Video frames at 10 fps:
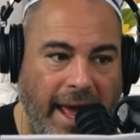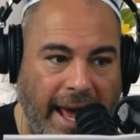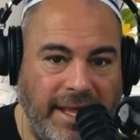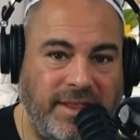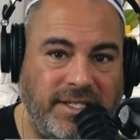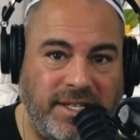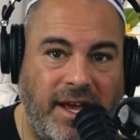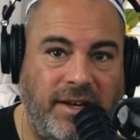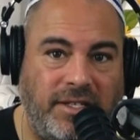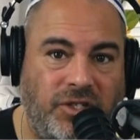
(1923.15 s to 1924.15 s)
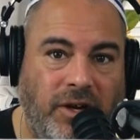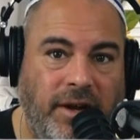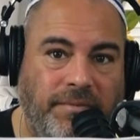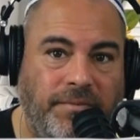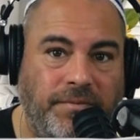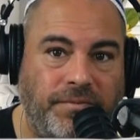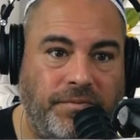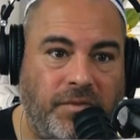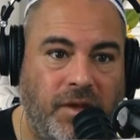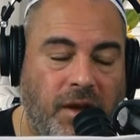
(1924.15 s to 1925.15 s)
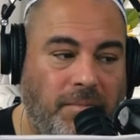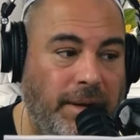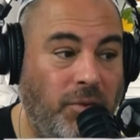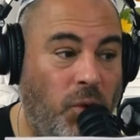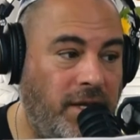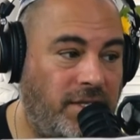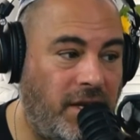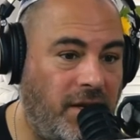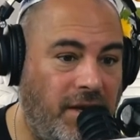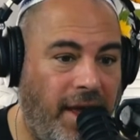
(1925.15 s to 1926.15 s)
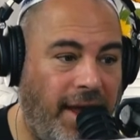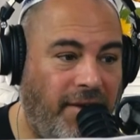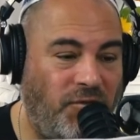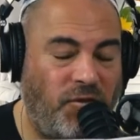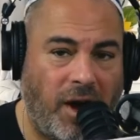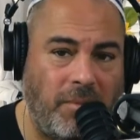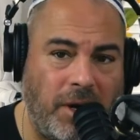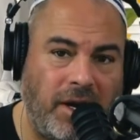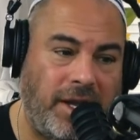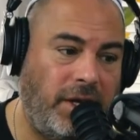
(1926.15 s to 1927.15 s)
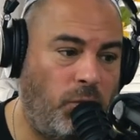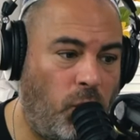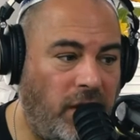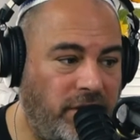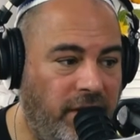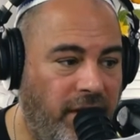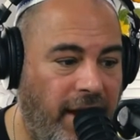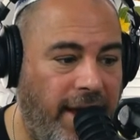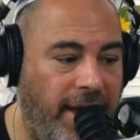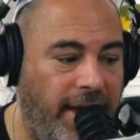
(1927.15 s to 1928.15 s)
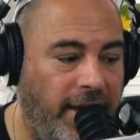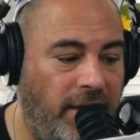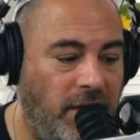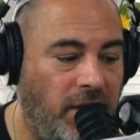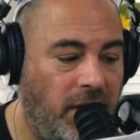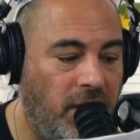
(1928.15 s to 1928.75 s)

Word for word: had the Zionist dream. But he wasn't a farmer. He wasn't a